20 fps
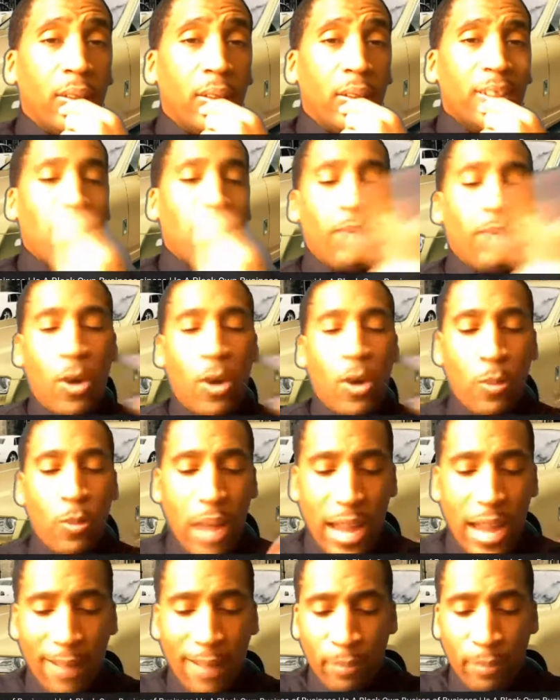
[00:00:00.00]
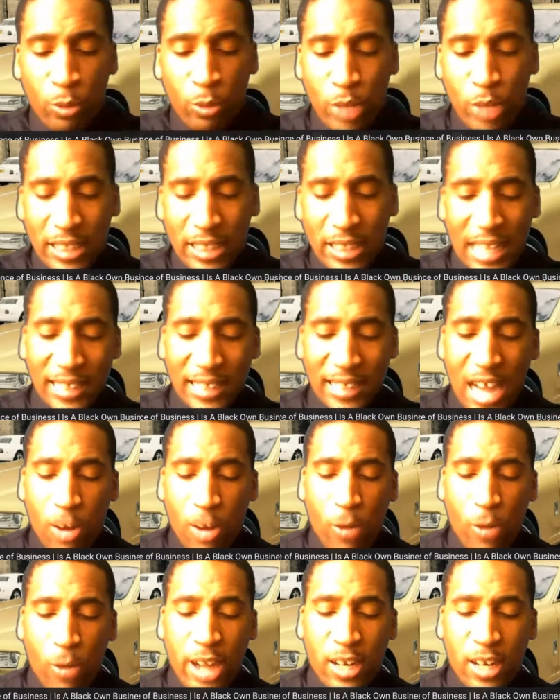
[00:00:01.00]
Come on, man. We just got to
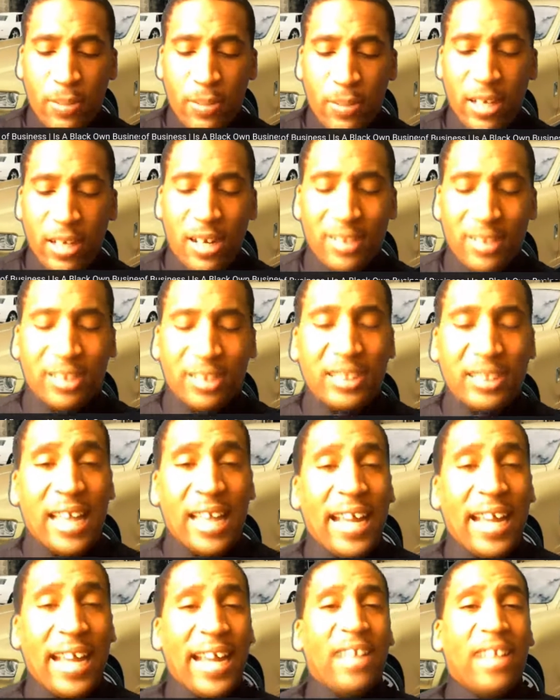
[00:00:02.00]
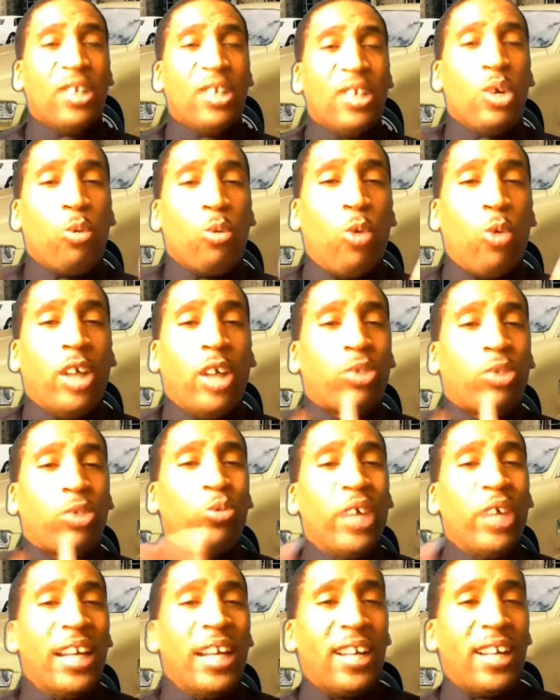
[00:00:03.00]
wake up and understand what's
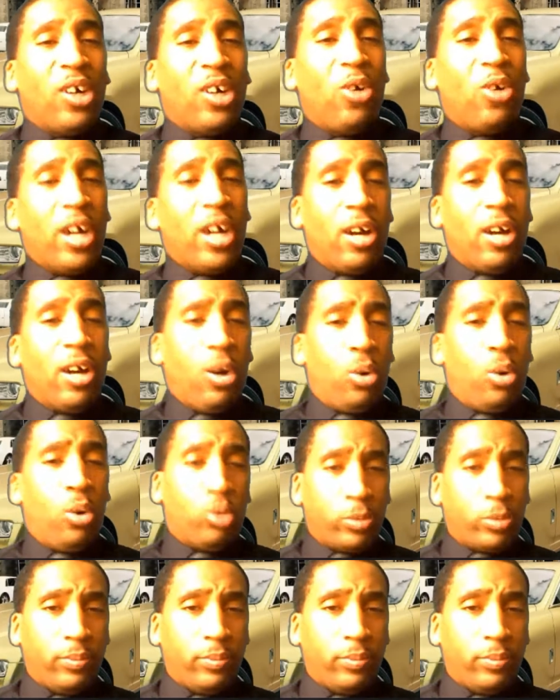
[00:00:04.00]
really going on.